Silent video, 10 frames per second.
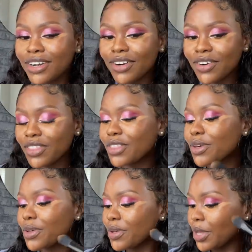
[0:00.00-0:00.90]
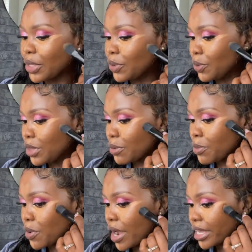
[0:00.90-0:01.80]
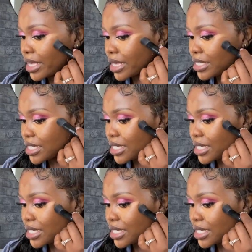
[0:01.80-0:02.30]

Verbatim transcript: on the youth bracket